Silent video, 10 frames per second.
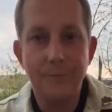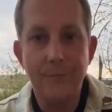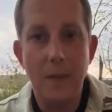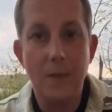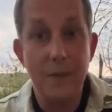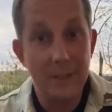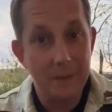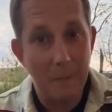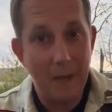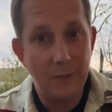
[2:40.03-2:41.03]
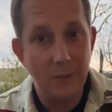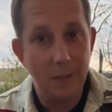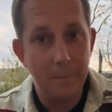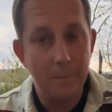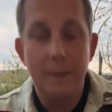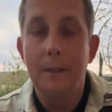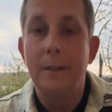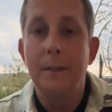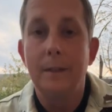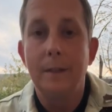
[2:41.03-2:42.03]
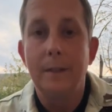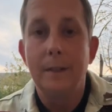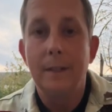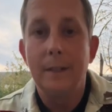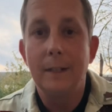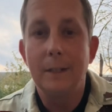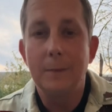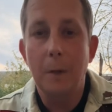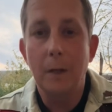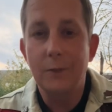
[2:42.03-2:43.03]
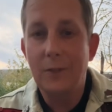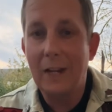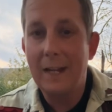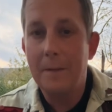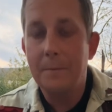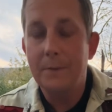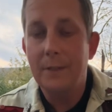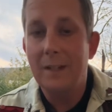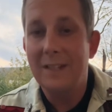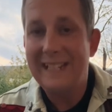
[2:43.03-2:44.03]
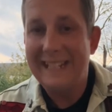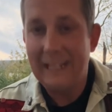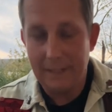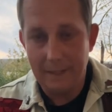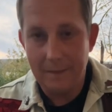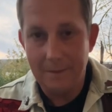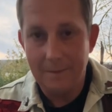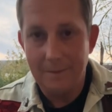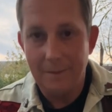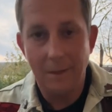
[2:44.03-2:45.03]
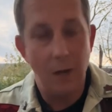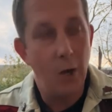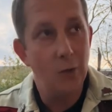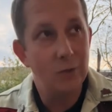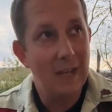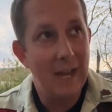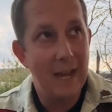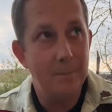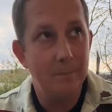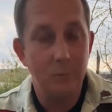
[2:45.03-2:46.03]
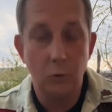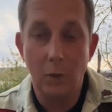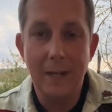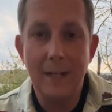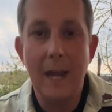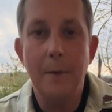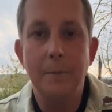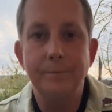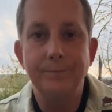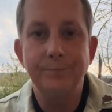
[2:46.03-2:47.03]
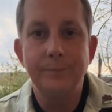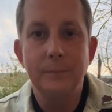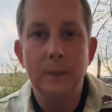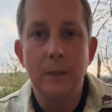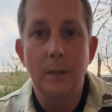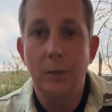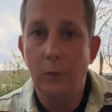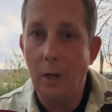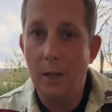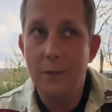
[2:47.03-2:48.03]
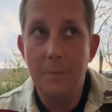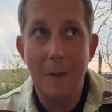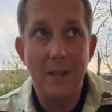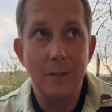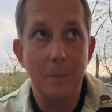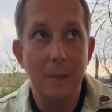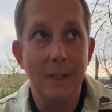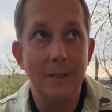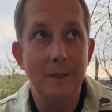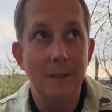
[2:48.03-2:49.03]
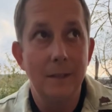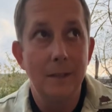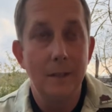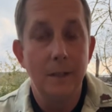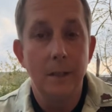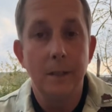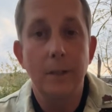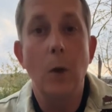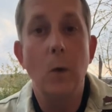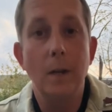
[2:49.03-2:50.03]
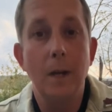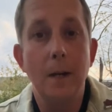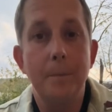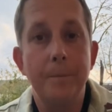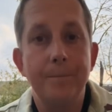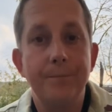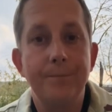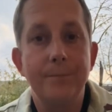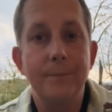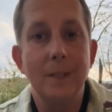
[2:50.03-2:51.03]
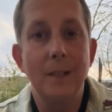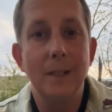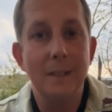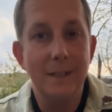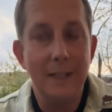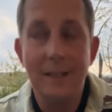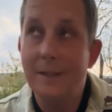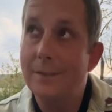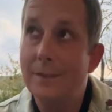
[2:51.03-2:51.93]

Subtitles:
This matchup is Pearl Jam's 10, an all-time great album, grunge masterpiece, going up against